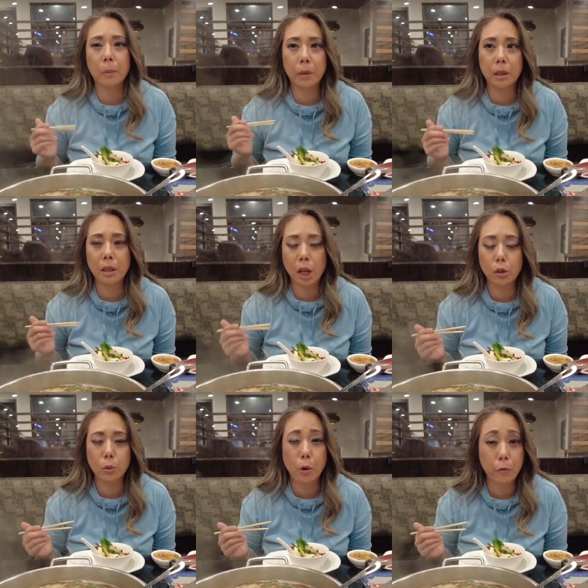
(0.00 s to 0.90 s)
but it's not
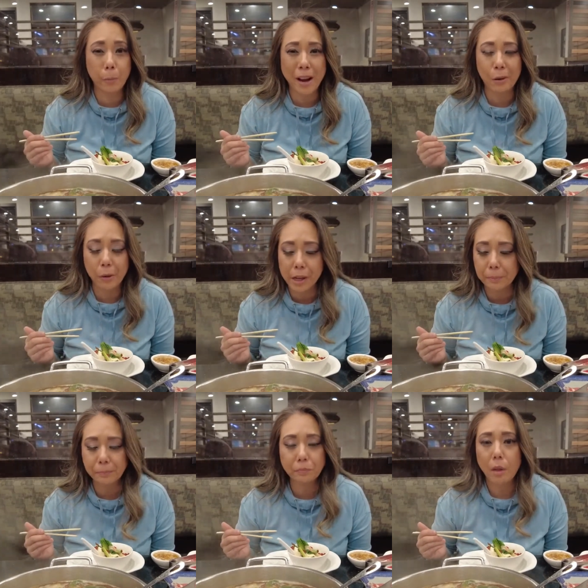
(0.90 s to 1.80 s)
too overpowering.
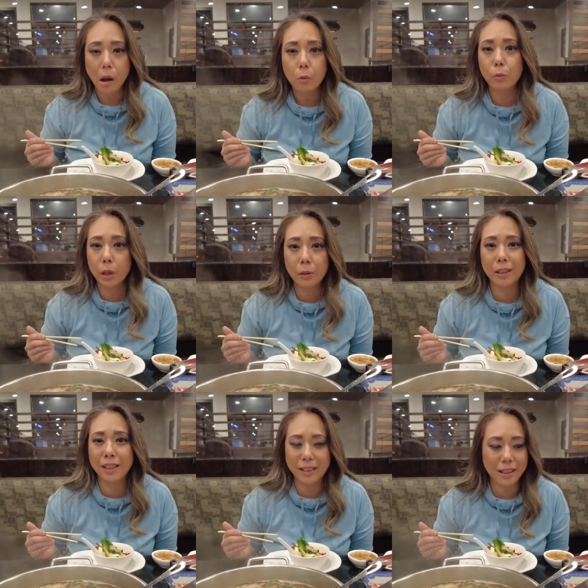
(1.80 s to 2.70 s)
Really,
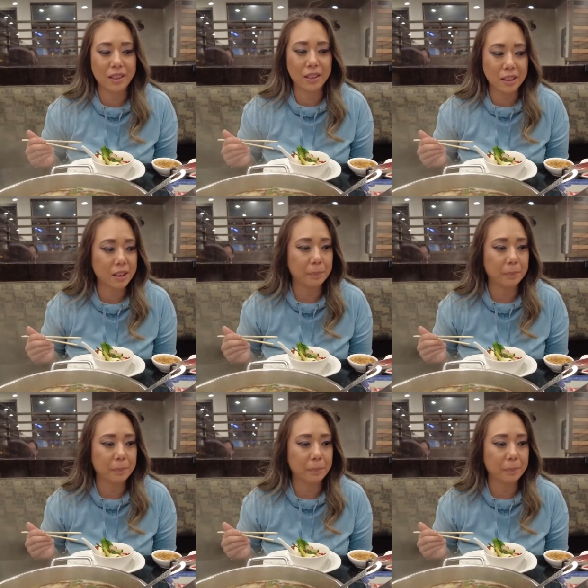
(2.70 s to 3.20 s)
really delicious.